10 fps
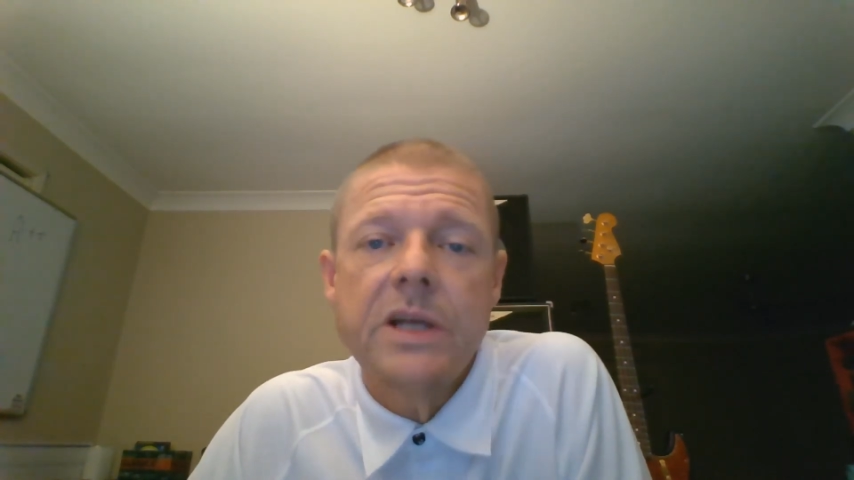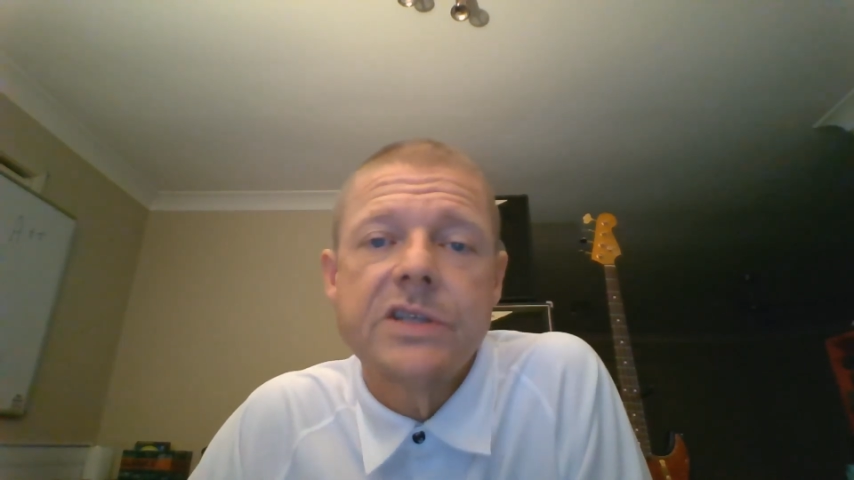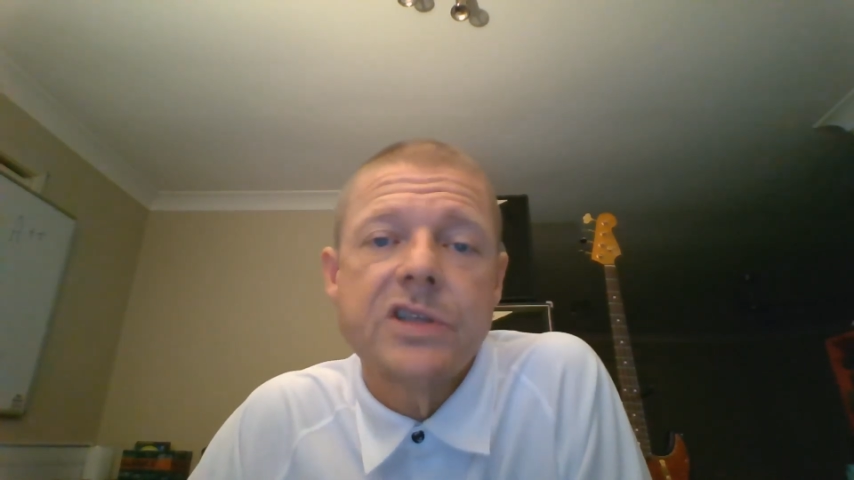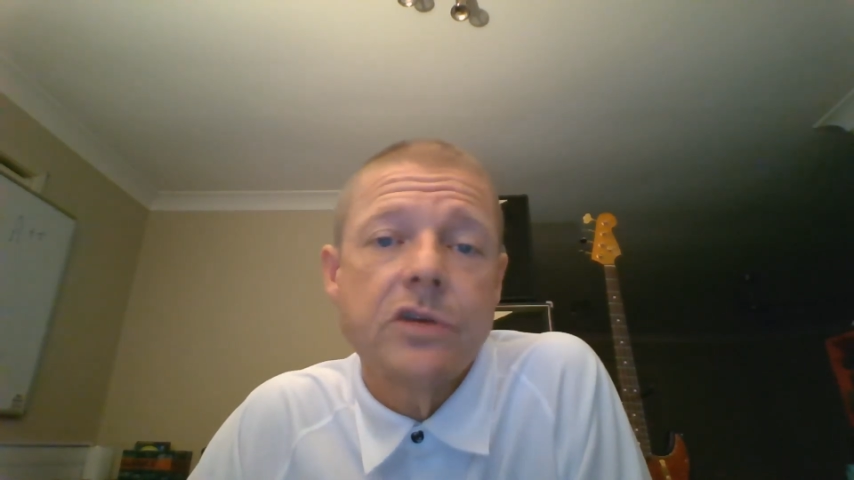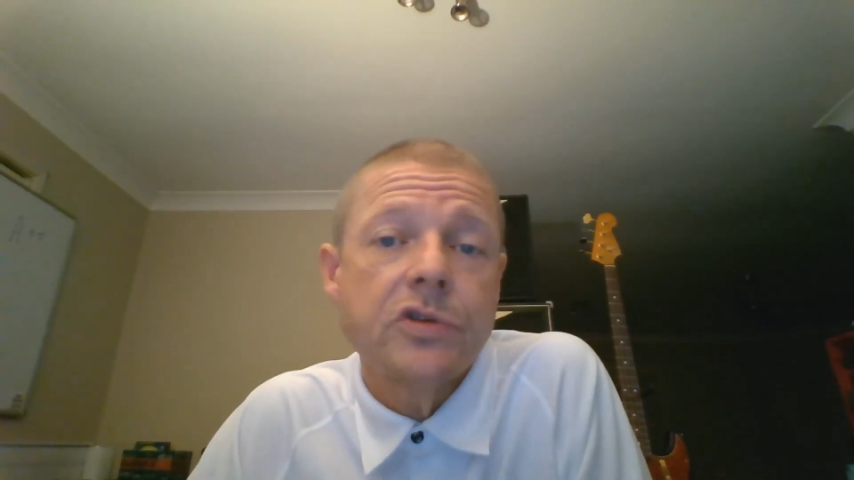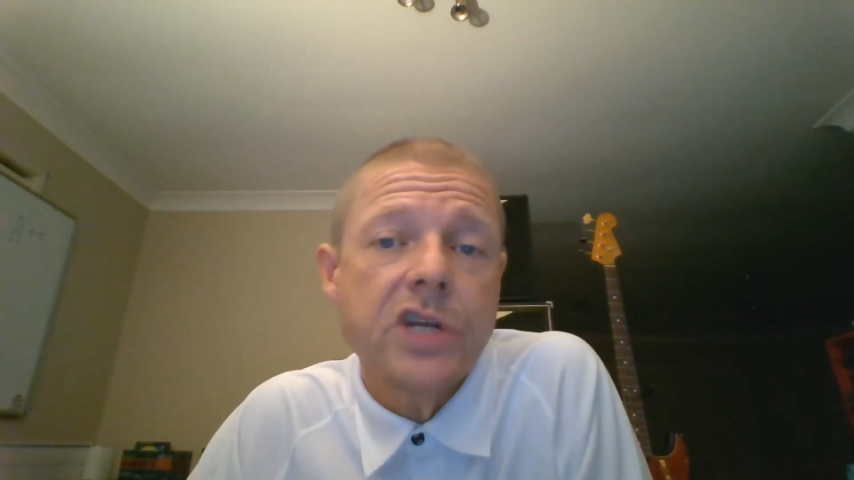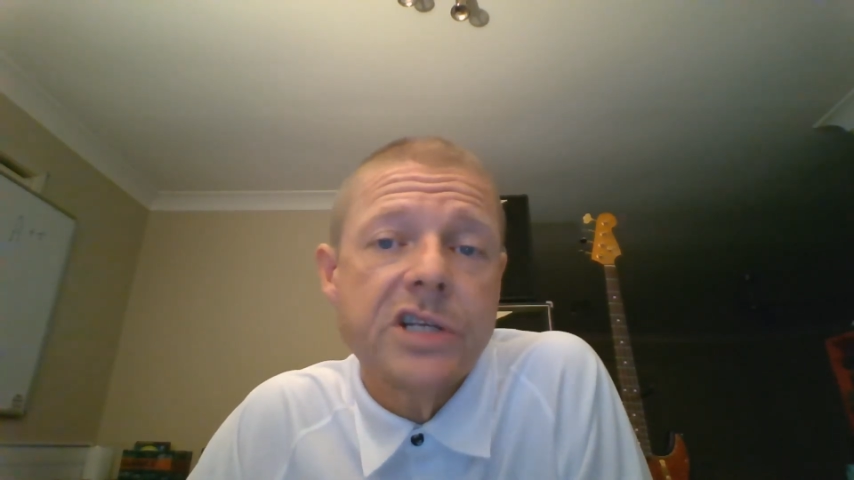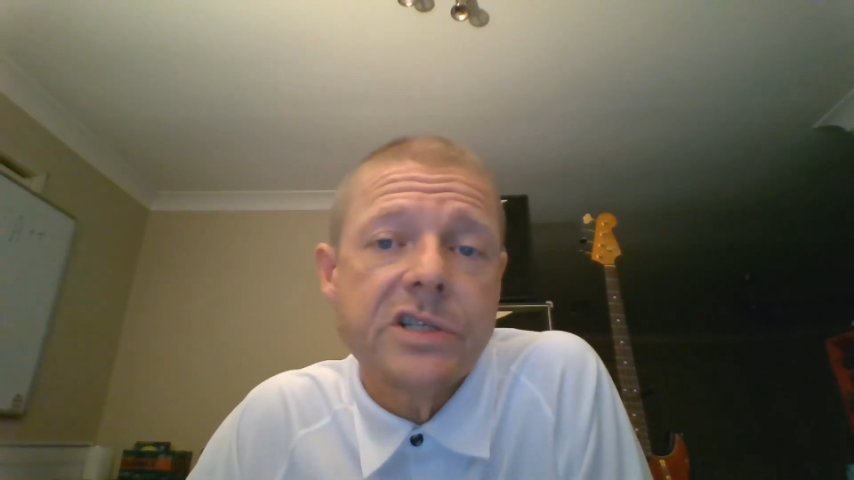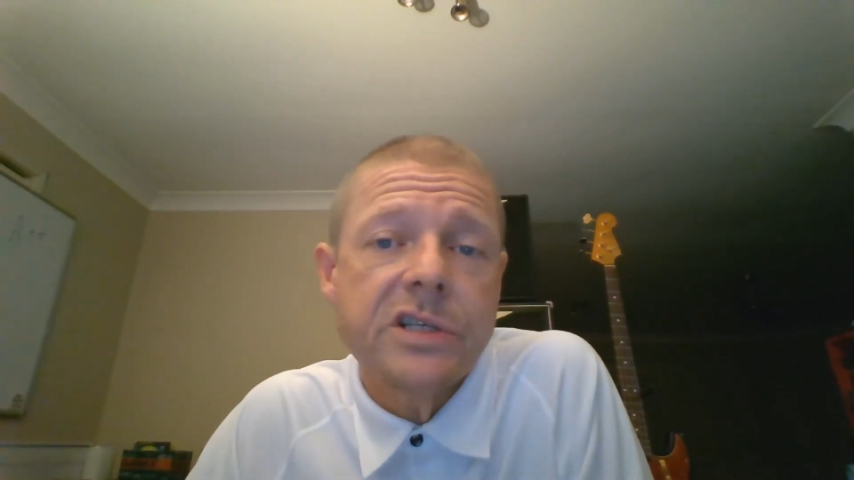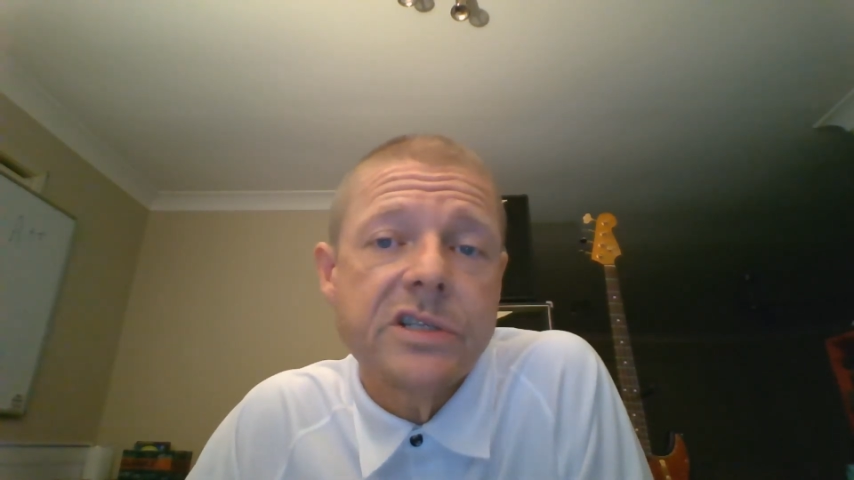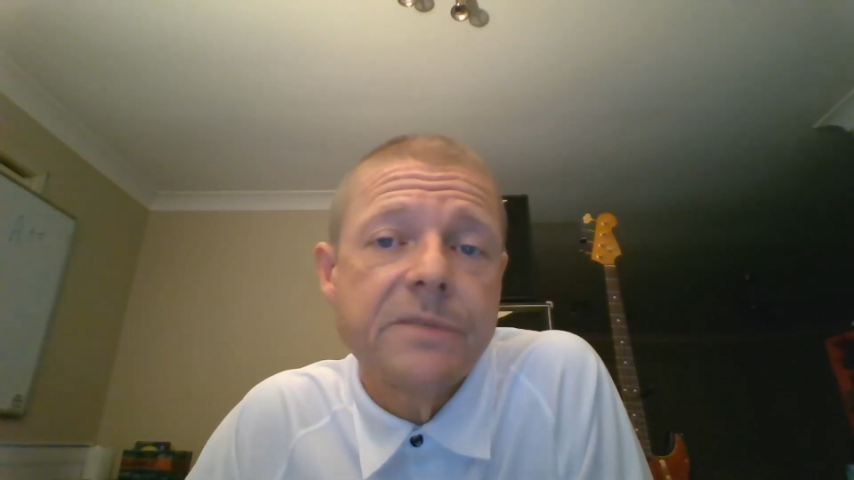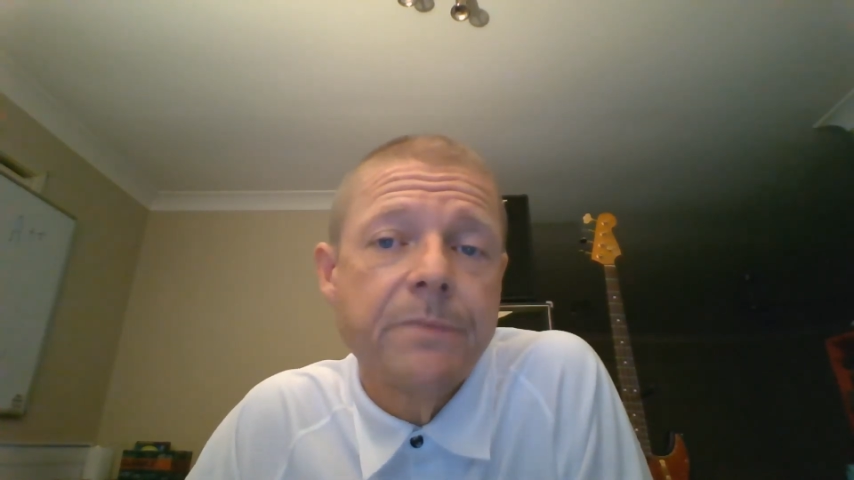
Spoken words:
and social justice.